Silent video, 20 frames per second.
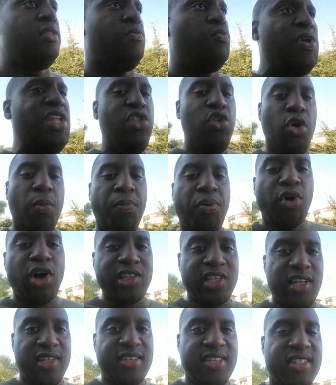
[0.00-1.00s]
we know
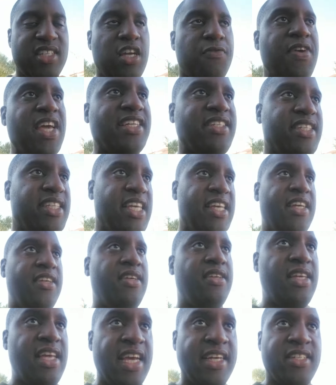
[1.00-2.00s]
portals and stuff exist
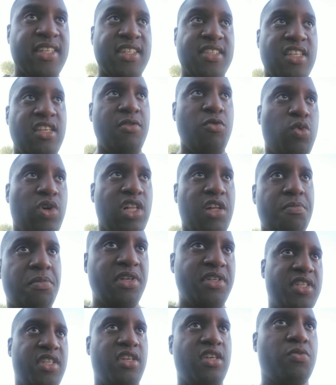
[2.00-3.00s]
in the world of
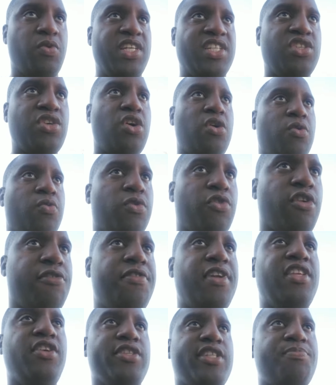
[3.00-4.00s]
Berserk. We saw
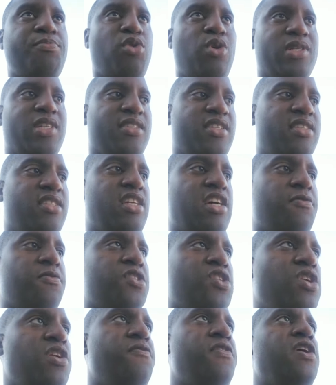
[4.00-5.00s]
Griffith using portals and stuff.
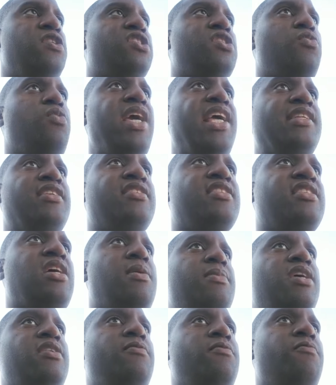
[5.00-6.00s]
So if there's a way to
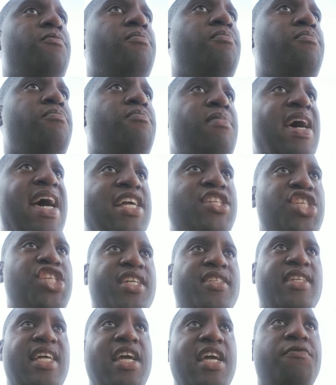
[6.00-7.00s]
summon
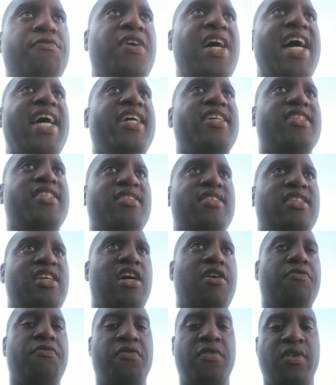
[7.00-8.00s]
magics like fires and
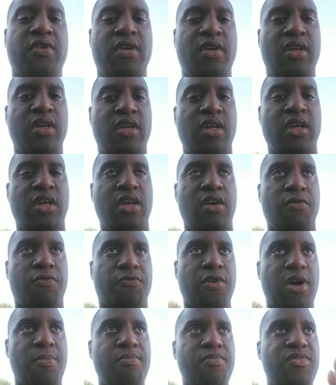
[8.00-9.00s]
stuff
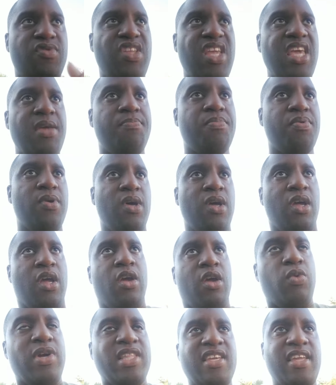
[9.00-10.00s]
from deep
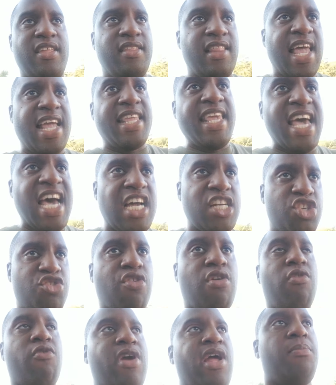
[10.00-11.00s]
within like the
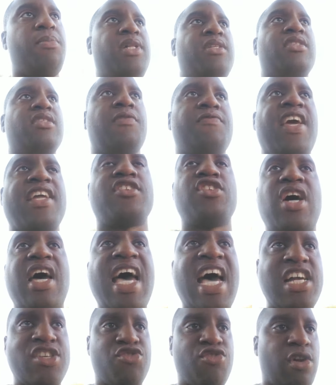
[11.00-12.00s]
astral realm and stuff, like so
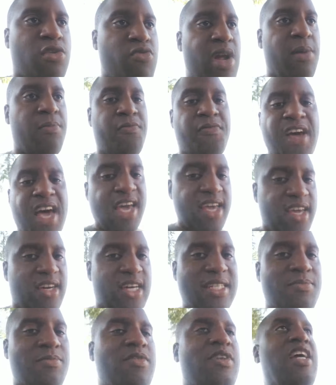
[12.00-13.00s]
astral realm
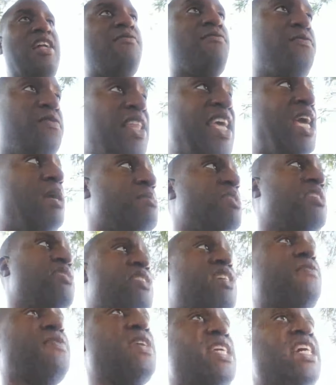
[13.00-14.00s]
fire and flames and
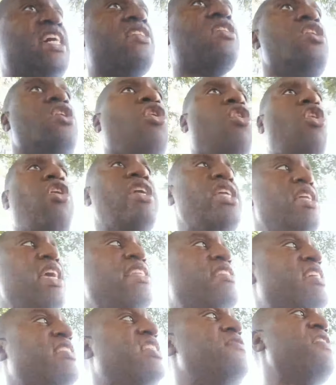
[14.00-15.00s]
stuff like that, or
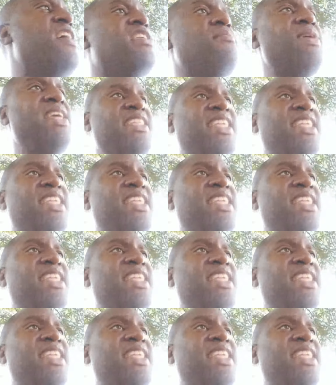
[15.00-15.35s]
it doesn't even have to be